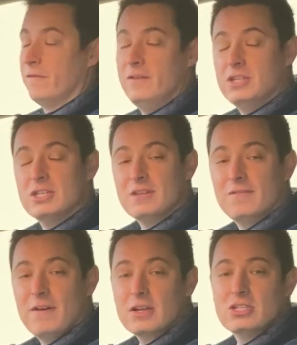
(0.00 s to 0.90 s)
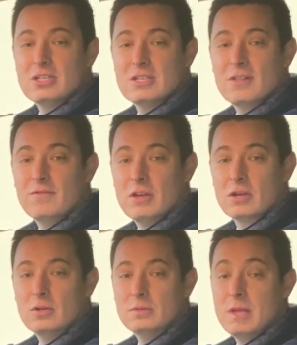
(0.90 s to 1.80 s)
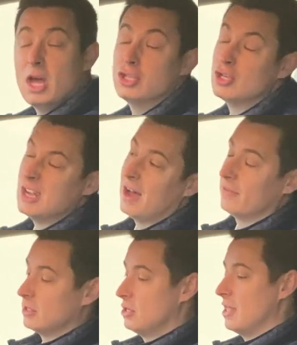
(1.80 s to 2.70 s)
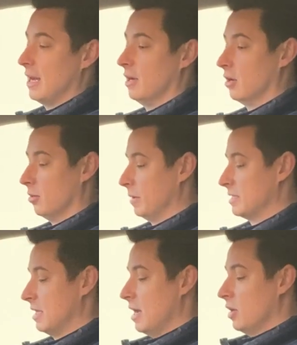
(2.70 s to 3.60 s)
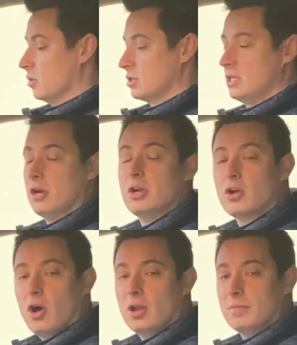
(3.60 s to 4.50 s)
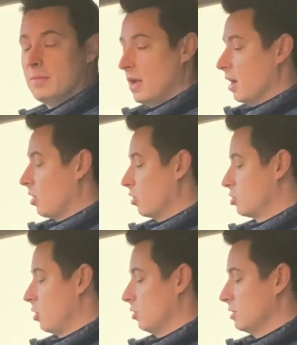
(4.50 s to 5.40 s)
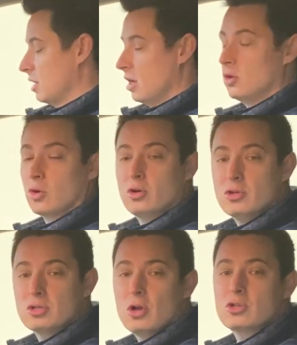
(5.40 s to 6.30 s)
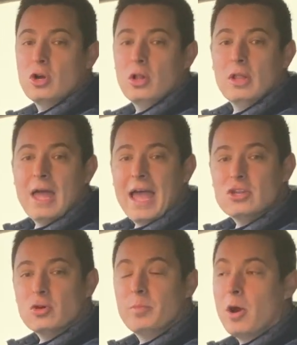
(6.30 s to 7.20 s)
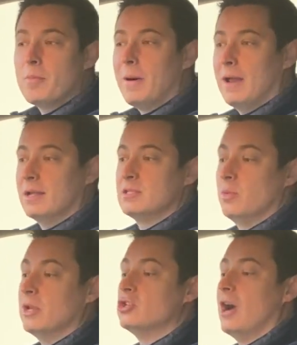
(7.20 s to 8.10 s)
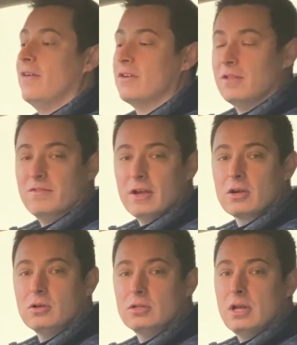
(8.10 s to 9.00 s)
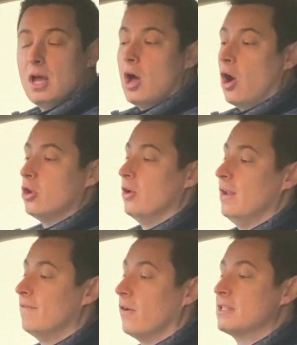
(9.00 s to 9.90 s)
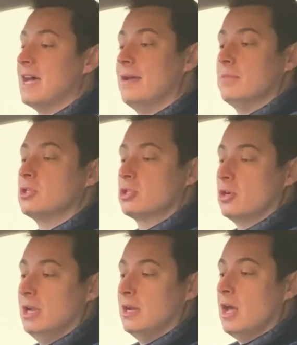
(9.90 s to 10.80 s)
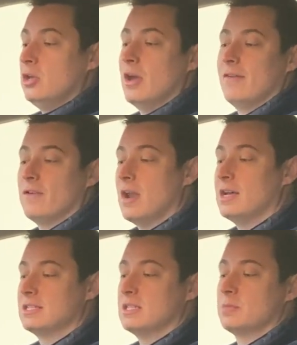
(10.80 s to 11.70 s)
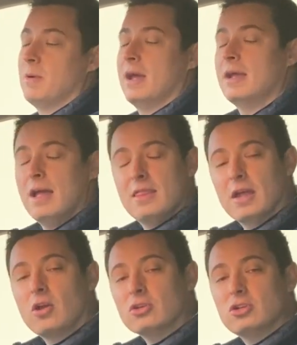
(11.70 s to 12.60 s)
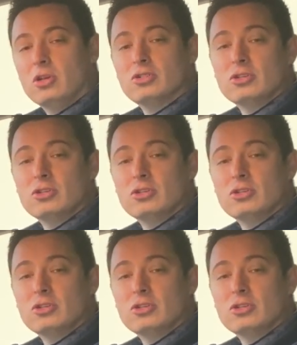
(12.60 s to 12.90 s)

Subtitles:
features and functions in the vehicle. To dive into that a little bit, your steering column controls your cruise control and your ProPilot when driving the vehicle. On your infotainment screen, you have a nice display that controls your